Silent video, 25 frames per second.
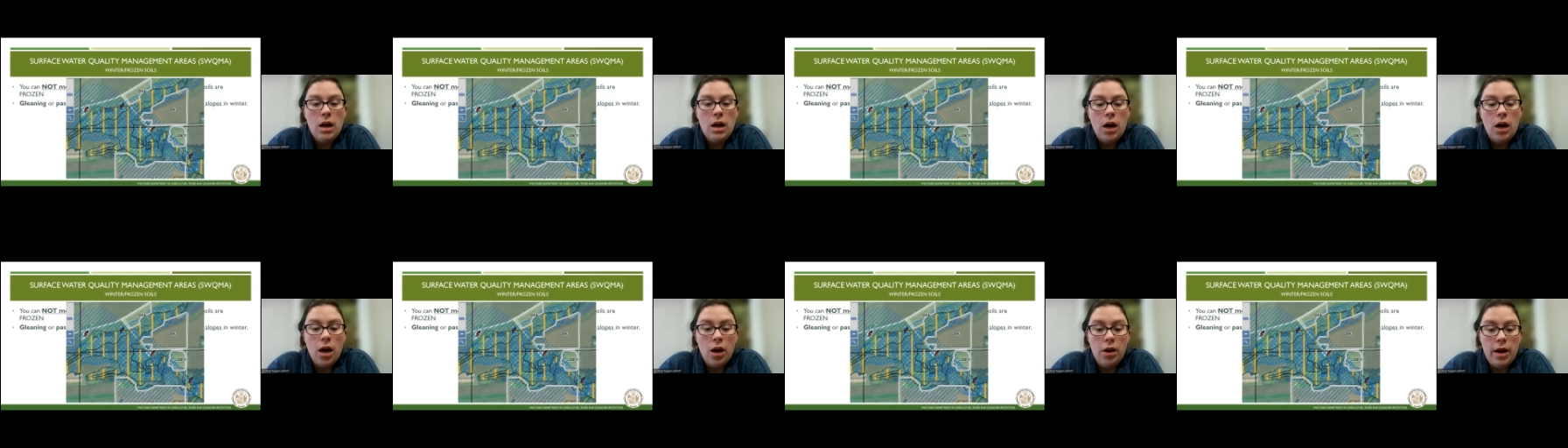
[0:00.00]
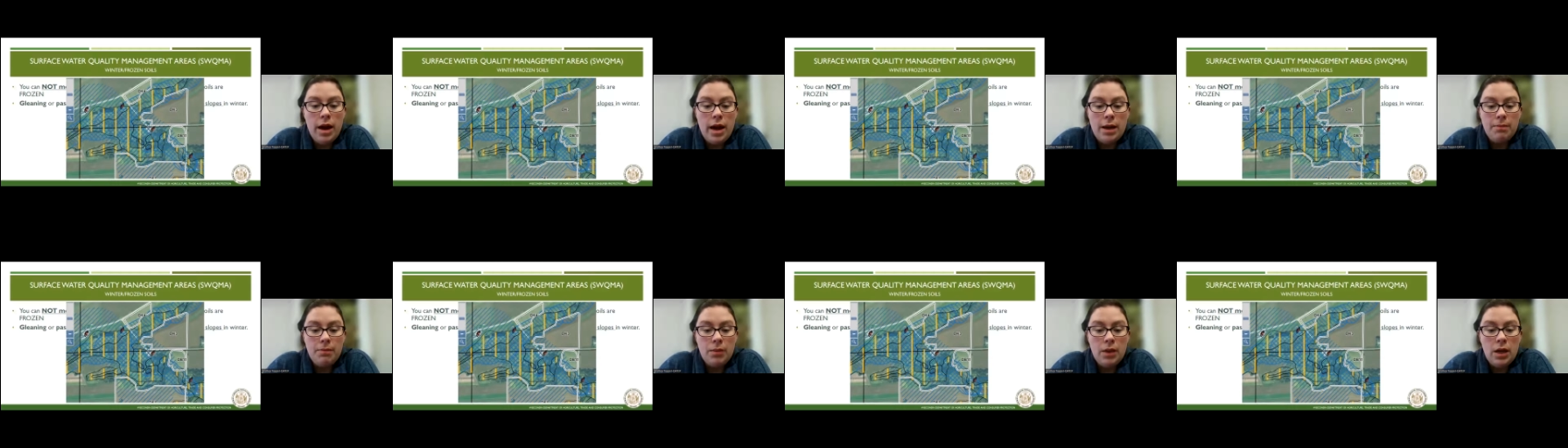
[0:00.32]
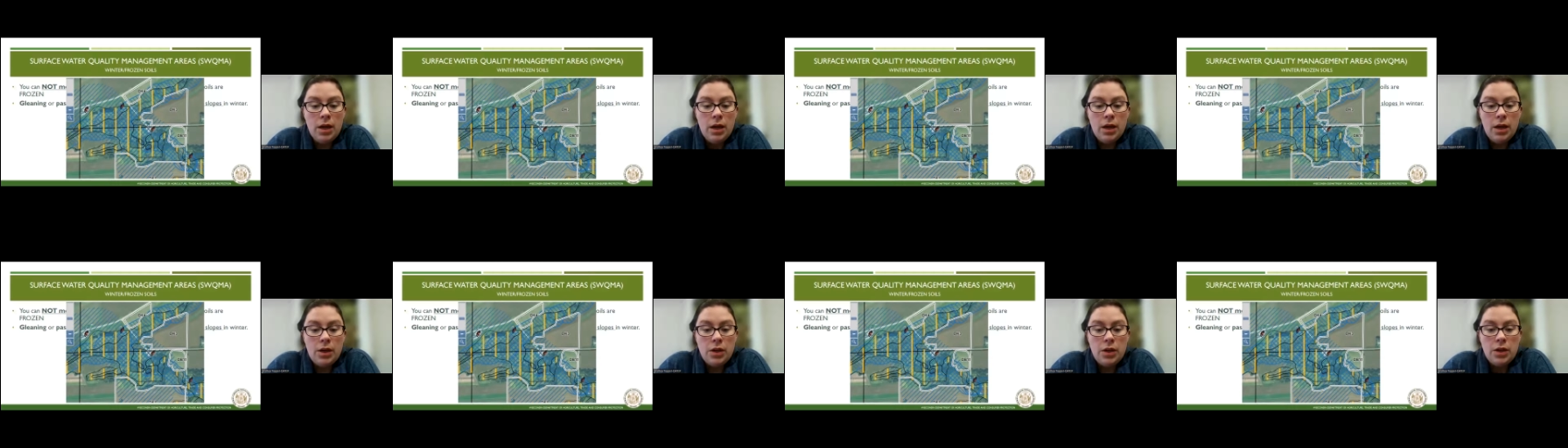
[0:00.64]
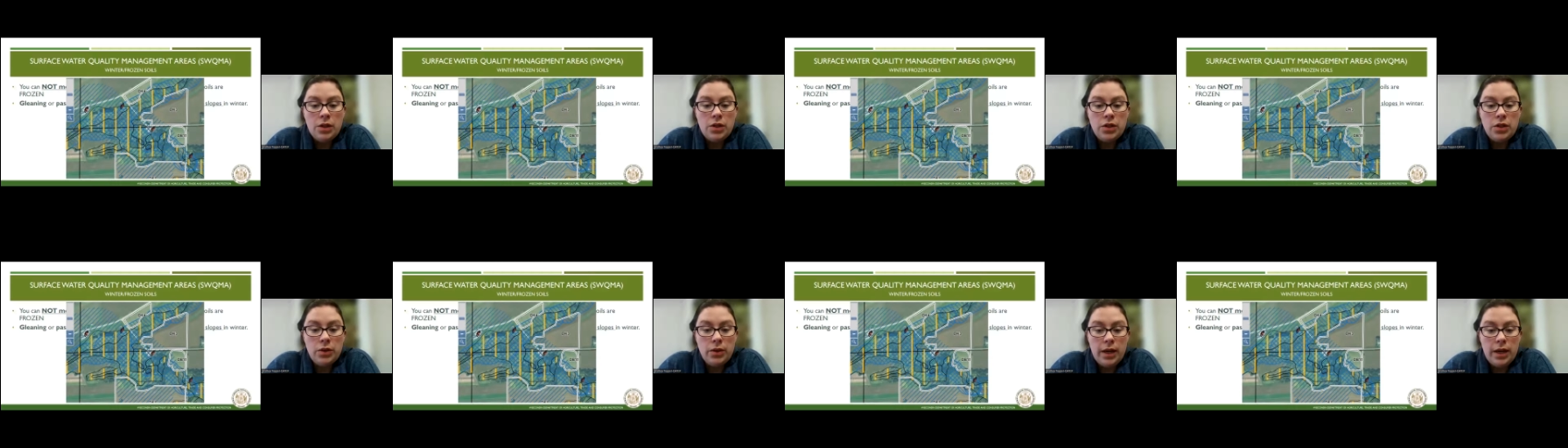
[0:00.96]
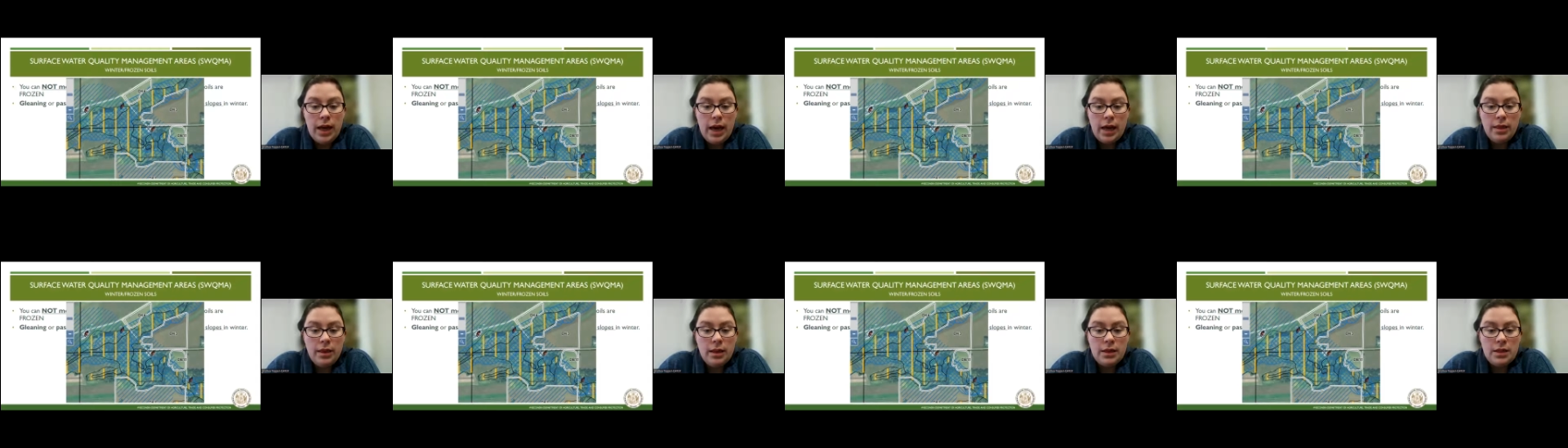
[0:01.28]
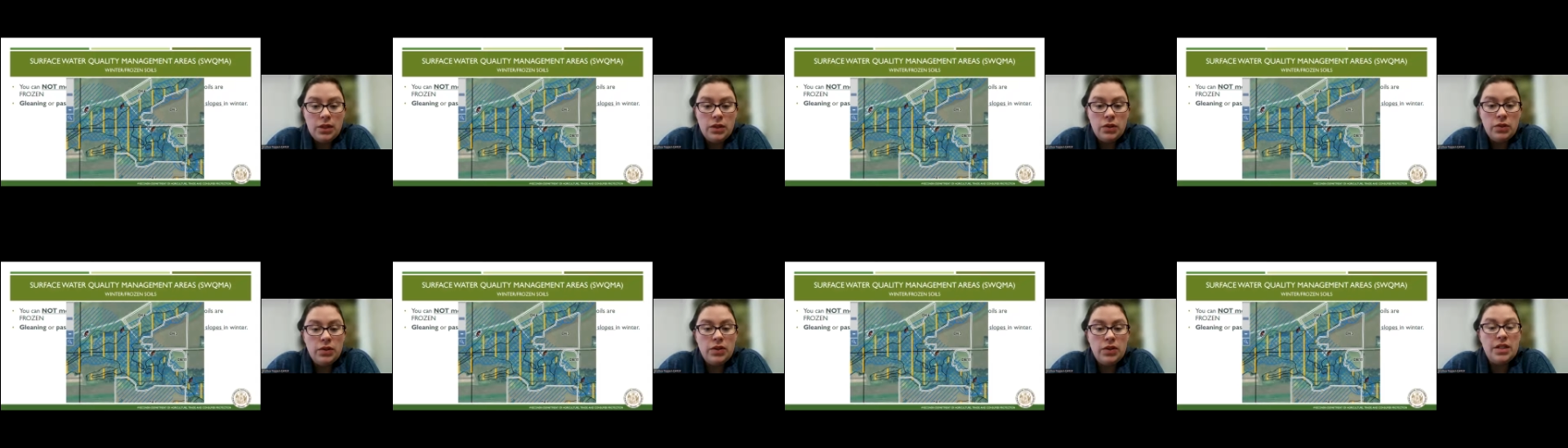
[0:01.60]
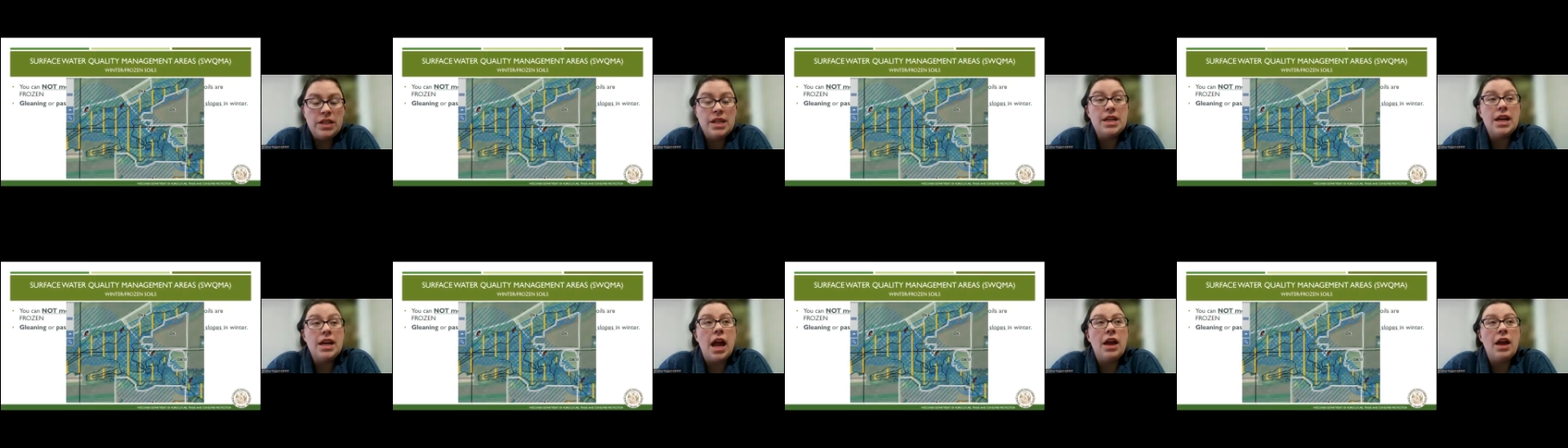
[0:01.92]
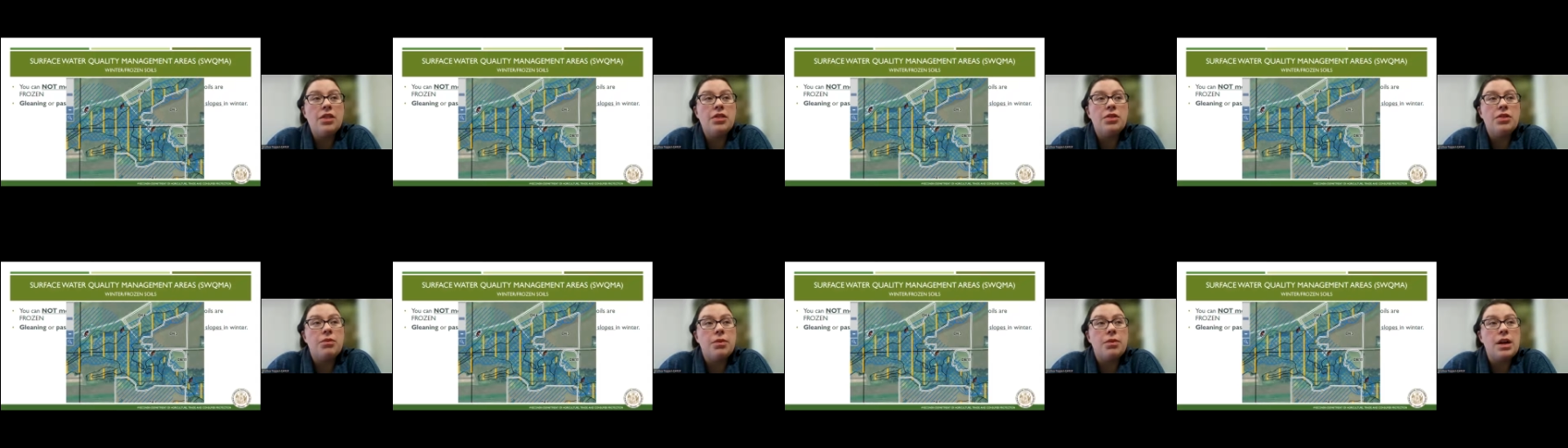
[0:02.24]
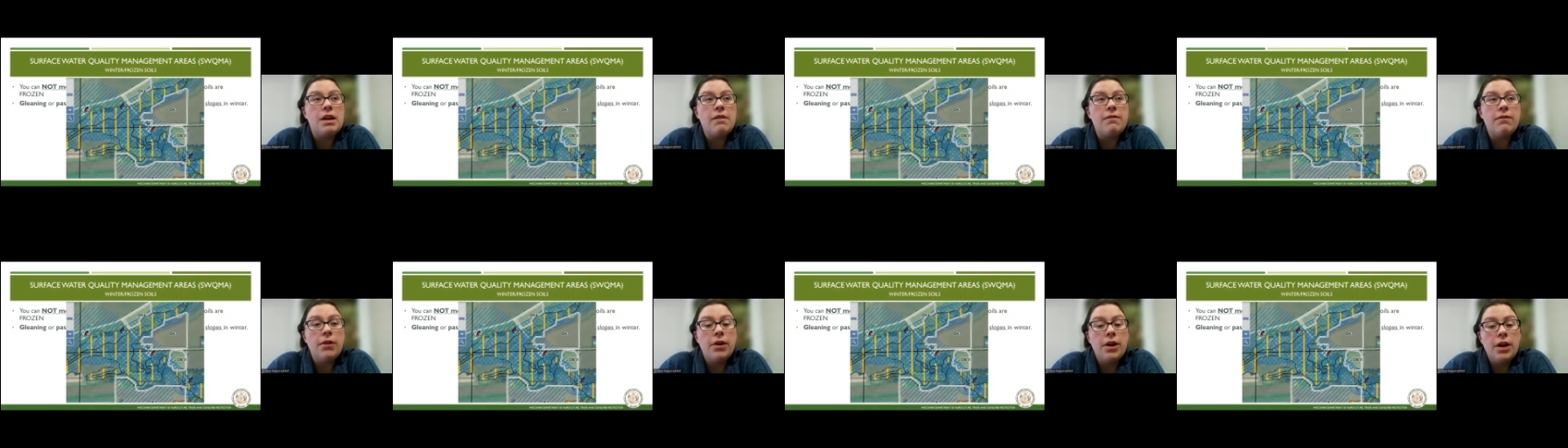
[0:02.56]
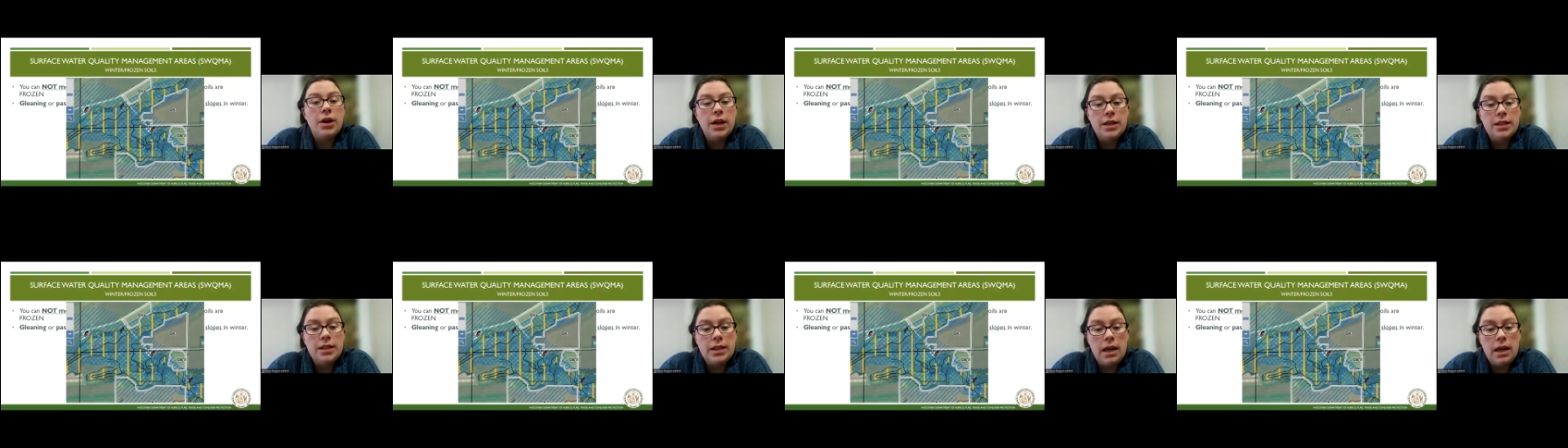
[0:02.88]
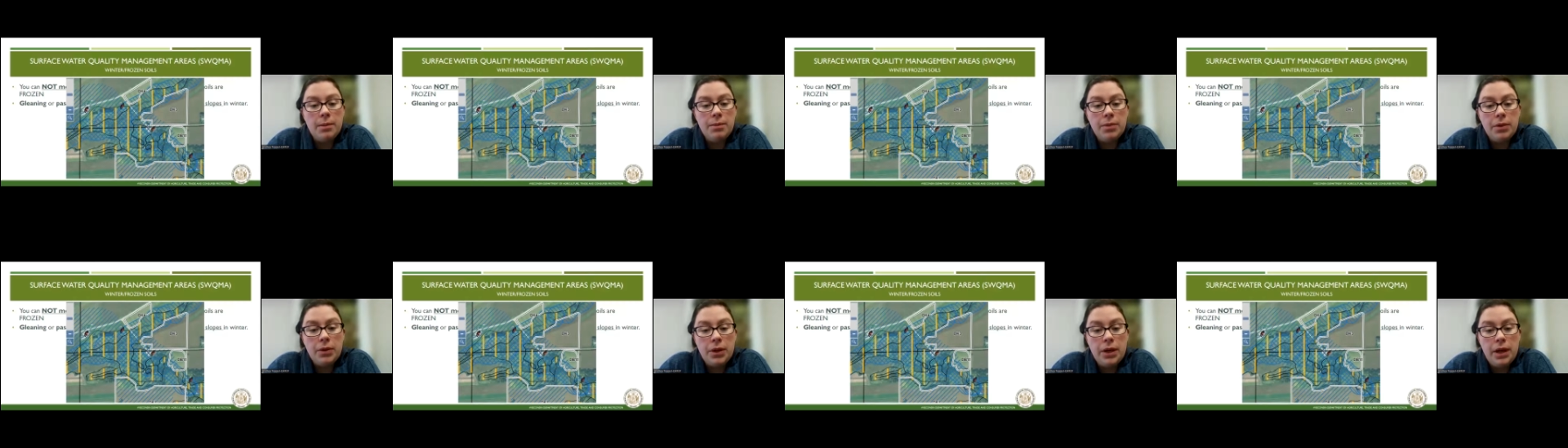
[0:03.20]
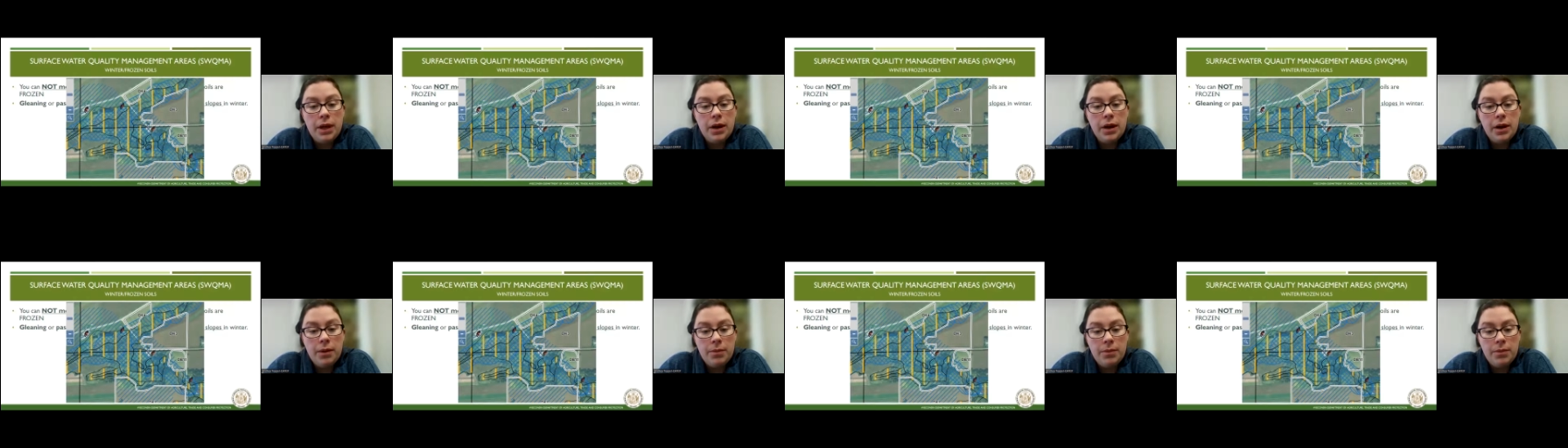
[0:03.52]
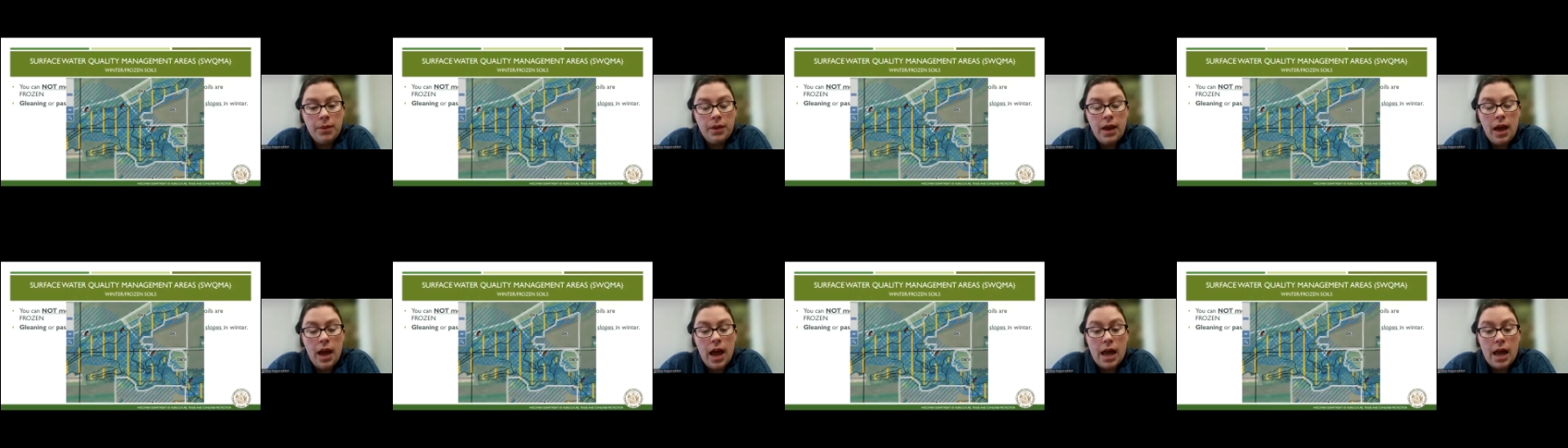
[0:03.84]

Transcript: All right, so again, let's use DK3 for an example here.